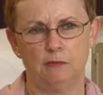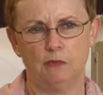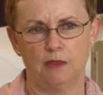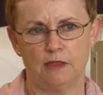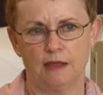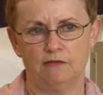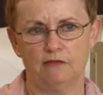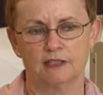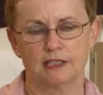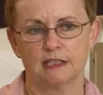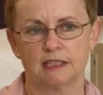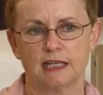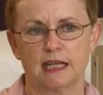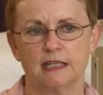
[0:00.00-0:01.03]
with their
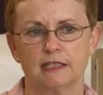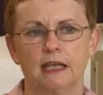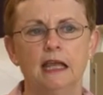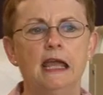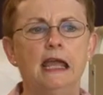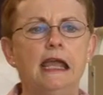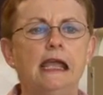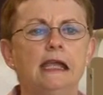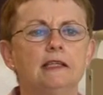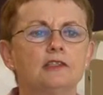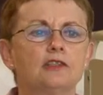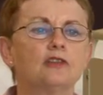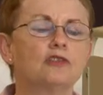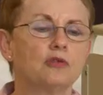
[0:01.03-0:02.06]
facilitator
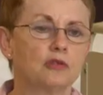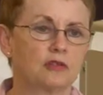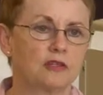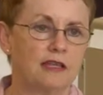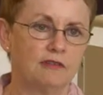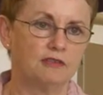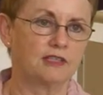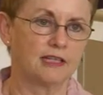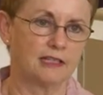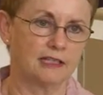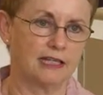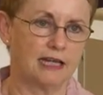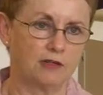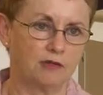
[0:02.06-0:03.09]
is to talk to their
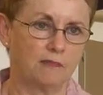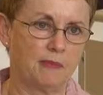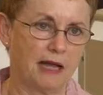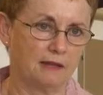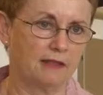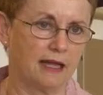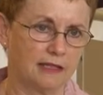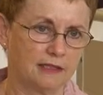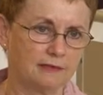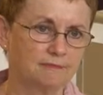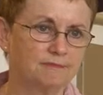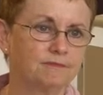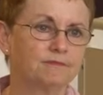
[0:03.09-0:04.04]
facilitator about that.